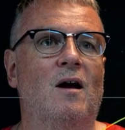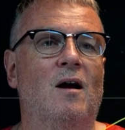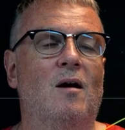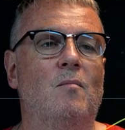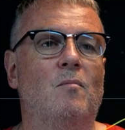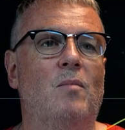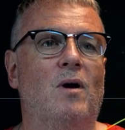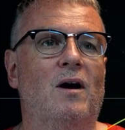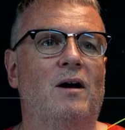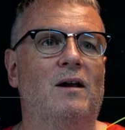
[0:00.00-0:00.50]

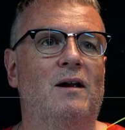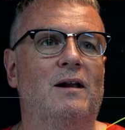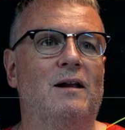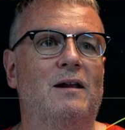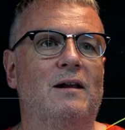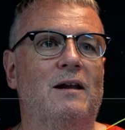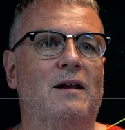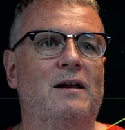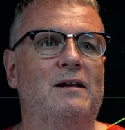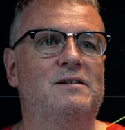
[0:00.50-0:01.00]
but
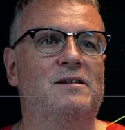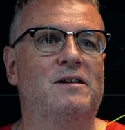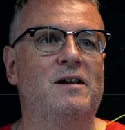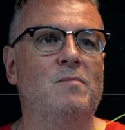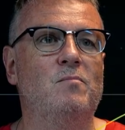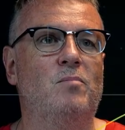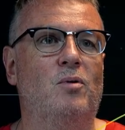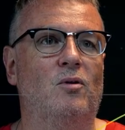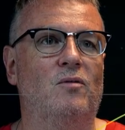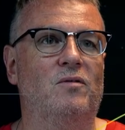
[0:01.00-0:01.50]
it's an
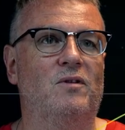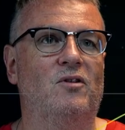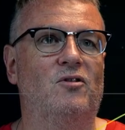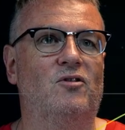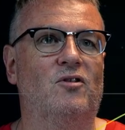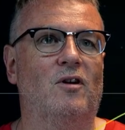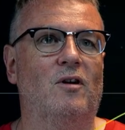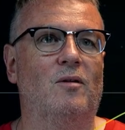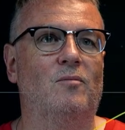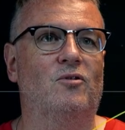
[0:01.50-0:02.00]
input this time.